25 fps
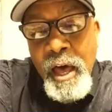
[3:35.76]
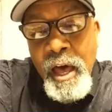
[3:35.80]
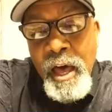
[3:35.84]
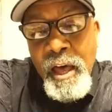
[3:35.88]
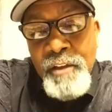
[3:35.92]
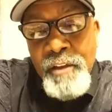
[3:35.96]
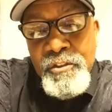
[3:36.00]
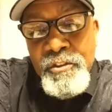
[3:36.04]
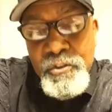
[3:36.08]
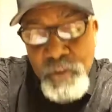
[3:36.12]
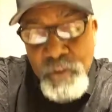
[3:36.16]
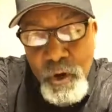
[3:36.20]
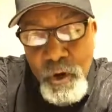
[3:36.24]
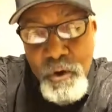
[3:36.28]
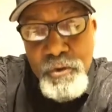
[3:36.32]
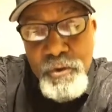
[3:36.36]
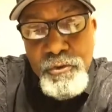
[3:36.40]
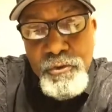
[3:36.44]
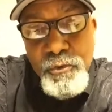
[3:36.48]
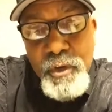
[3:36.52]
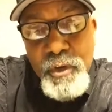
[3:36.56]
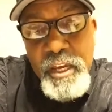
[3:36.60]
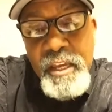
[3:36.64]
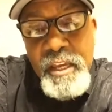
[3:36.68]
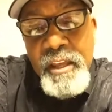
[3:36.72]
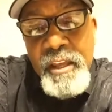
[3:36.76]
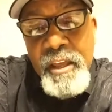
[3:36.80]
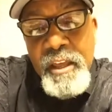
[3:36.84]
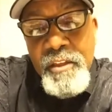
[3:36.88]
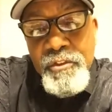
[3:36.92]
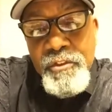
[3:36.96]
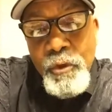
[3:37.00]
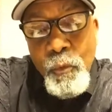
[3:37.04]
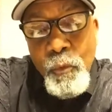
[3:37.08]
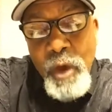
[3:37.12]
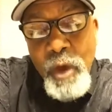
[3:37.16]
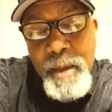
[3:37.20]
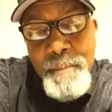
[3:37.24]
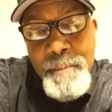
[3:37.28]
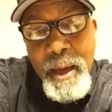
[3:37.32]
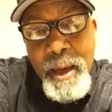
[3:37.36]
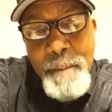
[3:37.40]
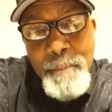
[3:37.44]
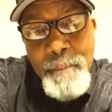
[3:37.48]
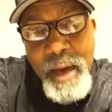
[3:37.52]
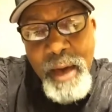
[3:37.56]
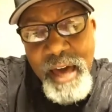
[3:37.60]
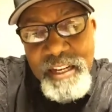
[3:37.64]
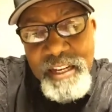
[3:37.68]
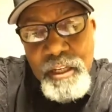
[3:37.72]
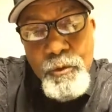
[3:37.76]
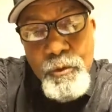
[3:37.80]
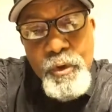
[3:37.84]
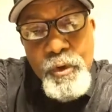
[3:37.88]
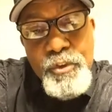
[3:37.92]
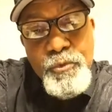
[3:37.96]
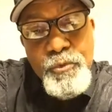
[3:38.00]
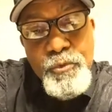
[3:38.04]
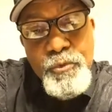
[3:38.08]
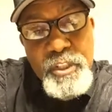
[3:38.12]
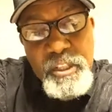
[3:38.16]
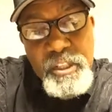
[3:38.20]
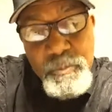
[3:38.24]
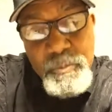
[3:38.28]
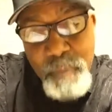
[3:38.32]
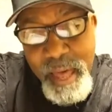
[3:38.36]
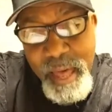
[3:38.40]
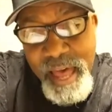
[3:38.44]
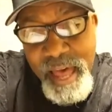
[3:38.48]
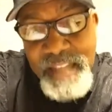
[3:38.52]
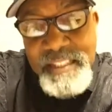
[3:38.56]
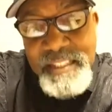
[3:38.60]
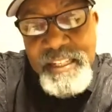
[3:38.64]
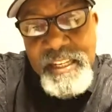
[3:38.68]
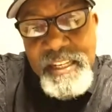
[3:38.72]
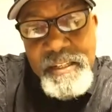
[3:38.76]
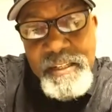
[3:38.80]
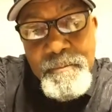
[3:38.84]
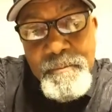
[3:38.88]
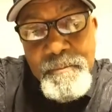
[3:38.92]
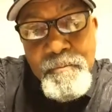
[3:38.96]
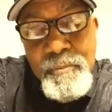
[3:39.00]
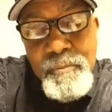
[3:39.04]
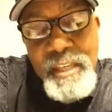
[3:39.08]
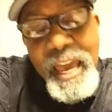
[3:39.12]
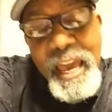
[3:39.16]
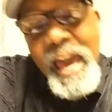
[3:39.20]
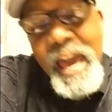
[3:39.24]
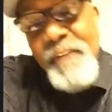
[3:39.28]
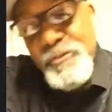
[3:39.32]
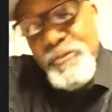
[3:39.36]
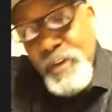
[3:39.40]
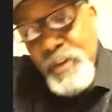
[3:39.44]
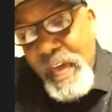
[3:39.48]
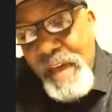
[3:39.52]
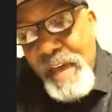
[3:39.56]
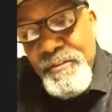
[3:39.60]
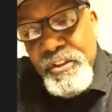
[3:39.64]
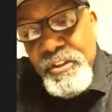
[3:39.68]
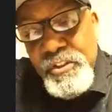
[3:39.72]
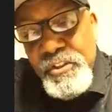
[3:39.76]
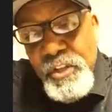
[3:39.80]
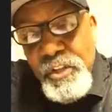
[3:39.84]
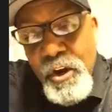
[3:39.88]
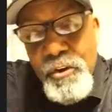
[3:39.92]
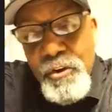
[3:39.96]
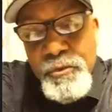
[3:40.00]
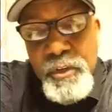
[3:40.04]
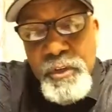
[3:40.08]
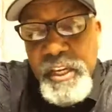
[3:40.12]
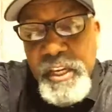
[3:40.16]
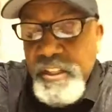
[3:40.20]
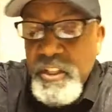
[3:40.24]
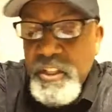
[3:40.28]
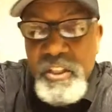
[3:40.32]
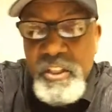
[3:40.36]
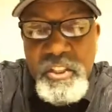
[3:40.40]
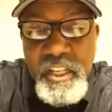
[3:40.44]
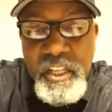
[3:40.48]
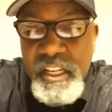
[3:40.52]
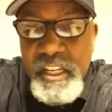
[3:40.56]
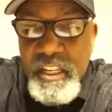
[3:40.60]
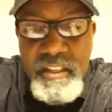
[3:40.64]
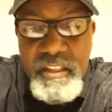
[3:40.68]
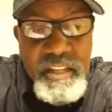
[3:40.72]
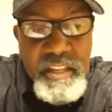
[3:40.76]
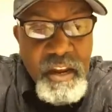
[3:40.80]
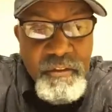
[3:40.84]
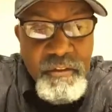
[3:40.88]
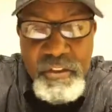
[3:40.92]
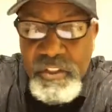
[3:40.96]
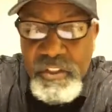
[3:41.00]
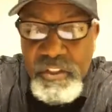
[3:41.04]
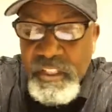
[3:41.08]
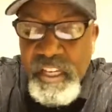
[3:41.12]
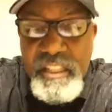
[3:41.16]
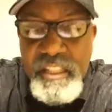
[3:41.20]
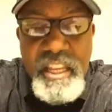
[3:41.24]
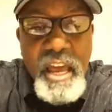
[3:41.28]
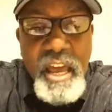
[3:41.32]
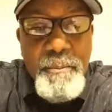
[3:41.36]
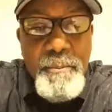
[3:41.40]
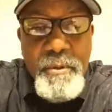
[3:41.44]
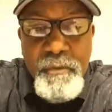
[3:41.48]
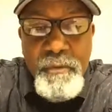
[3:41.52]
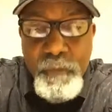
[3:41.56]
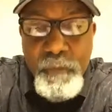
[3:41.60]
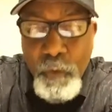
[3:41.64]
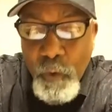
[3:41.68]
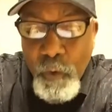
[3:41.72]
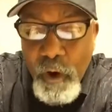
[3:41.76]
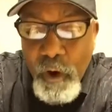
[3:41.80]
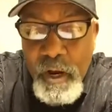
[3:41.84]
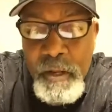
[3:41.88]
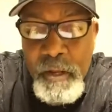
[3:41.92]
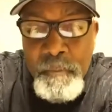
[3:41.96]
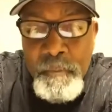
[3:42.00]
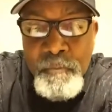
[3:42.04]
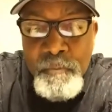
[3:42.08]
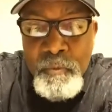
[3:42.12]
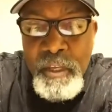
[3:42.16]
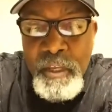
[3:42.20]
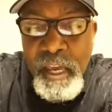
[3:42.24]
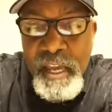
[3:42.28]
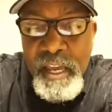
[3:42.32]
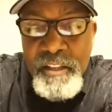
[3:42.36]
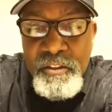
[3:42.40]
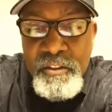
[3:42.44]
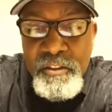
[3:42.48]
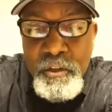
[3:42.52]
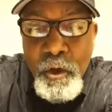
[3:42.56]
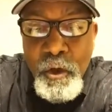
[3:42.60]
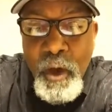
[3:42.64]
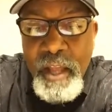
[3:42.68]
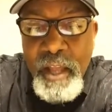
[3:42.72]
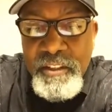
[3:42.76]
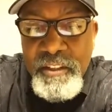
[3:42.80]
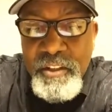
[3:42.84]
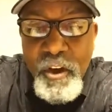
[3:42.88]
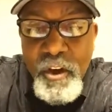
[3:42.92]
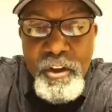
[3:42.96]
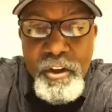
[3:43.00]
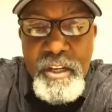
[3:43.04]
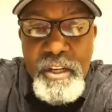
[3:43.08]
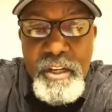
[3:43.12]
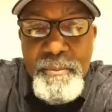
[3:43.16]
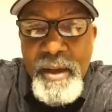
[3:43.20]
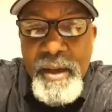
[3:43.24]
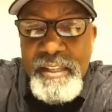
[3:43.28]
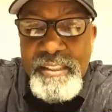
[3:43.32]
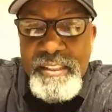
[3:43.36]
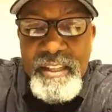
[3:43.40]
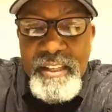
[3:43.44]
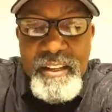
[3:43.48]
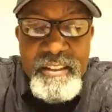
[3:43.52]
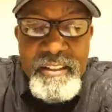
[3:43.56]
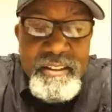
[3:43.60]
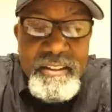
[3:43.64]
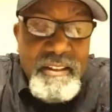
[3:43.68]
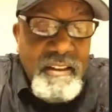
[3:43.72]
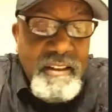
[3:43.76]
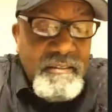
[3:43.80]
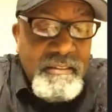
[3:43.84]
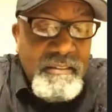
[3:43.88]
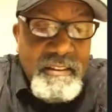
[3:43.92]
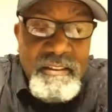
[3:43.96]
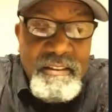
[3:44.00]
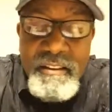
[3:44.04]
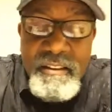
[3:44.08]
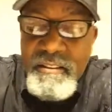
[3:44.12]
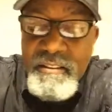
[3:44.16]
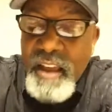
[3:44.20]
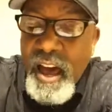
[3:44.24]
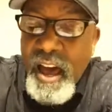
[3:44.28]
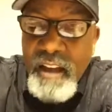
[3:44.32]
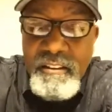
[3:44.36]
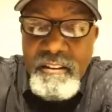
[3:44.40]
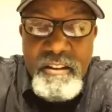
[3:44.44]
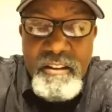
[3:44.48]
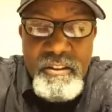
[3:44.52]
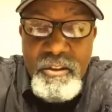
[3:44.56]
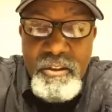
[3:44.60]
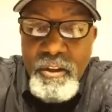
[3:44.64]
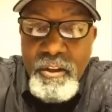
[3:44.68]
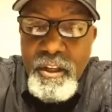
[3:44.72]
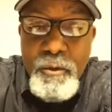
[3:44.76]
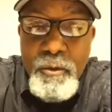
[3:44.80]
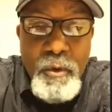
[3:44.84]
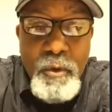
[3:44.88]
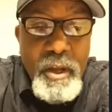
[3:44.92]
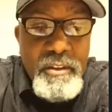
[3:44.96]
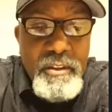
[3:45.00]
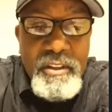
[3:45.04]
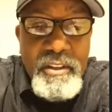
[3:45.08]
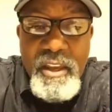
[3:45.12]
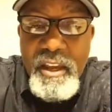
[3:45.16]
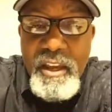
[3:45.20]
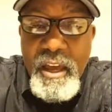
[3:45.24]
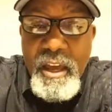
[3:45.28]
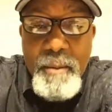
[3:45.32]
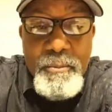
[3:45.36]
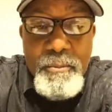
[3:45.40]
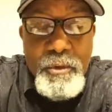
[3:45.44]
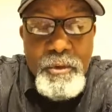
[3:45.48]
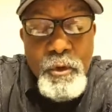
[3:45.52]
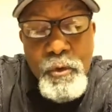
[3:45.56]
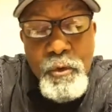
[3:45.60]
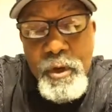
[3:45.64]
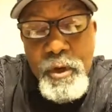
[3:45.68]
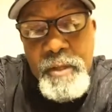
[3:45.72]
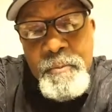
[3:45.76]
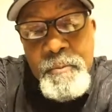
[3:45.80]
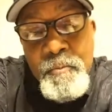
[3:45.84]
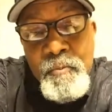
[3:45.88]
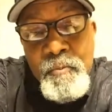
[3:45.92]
surgery the way my body was responding after having surgery. He just said he'd never seen that before. And so I told him, I said, Doc, there's only one thing I'm doing.